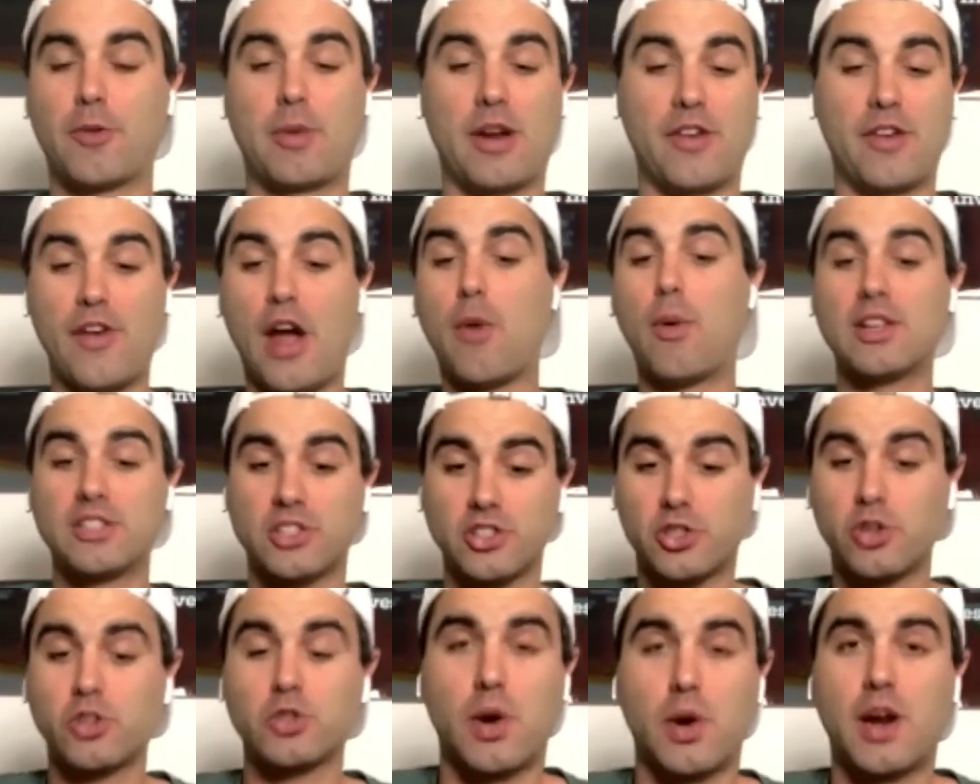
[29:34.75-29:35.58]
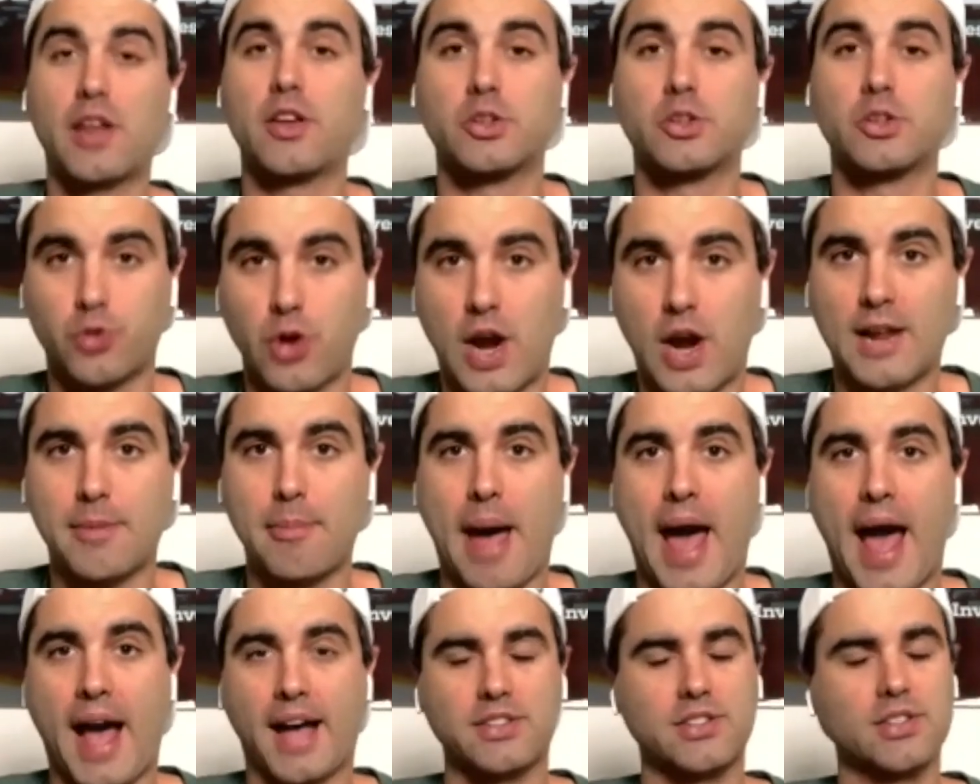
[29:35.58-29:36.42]
But if I was to choose one of those running
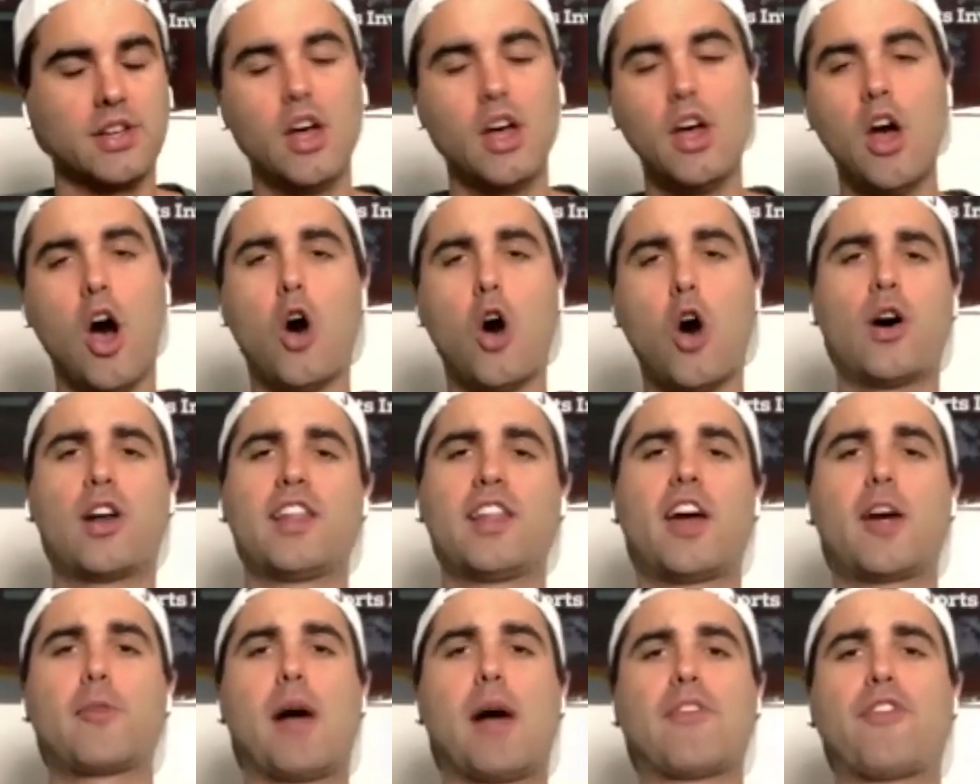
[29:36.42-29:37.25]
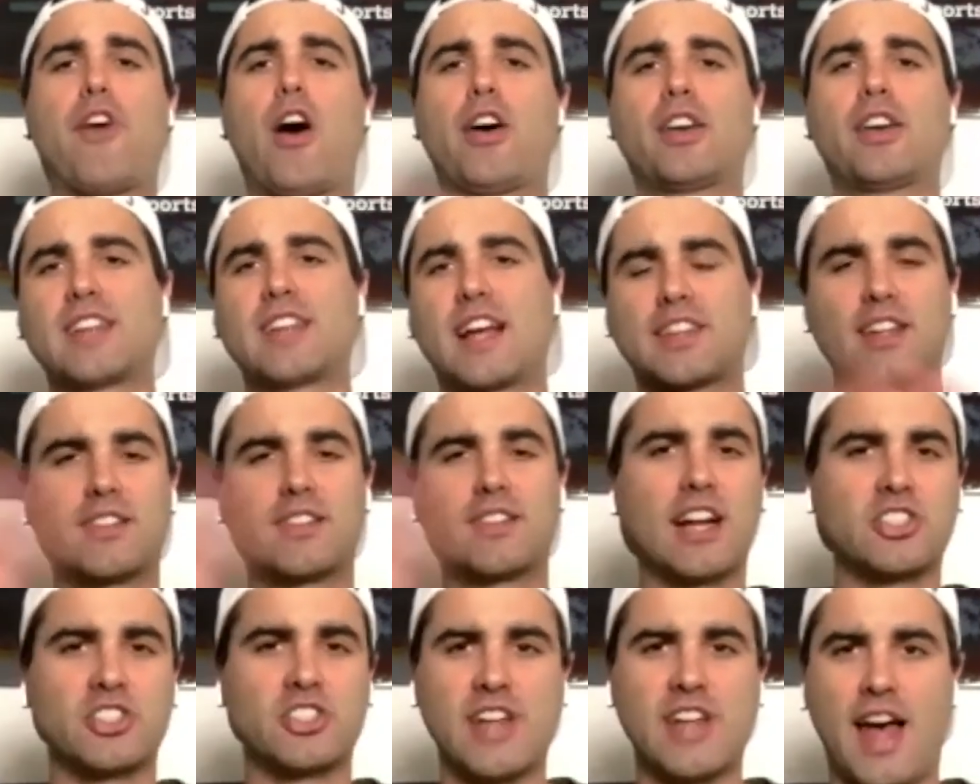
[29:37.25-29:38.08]
backs, Helaire by far, he's got the
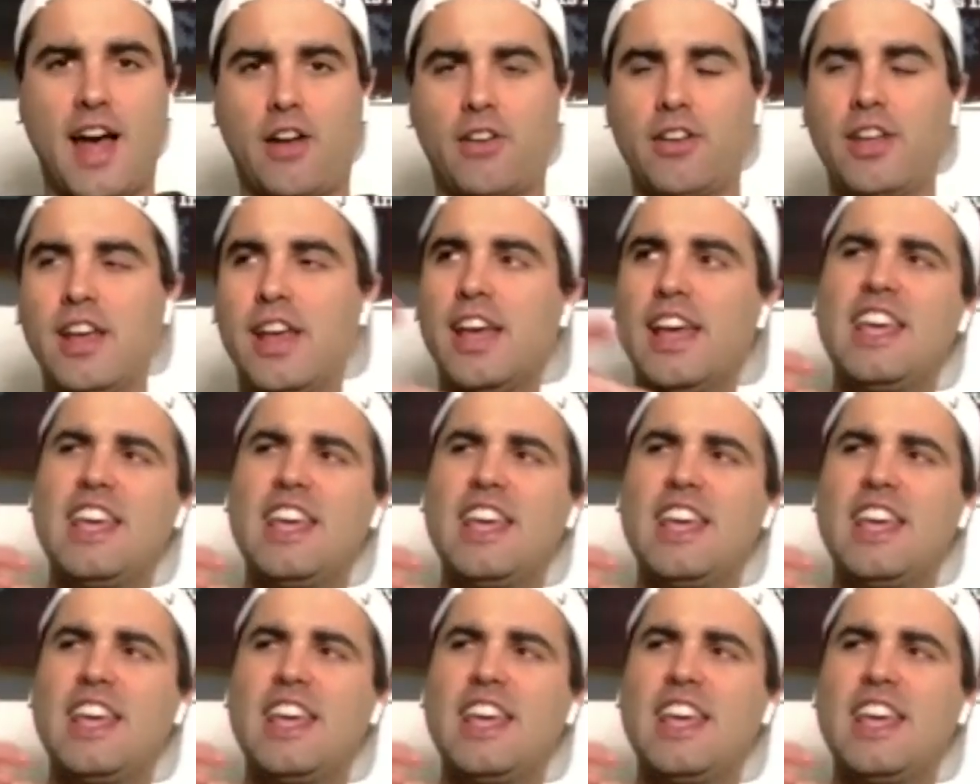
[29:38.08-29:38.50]
touchdown.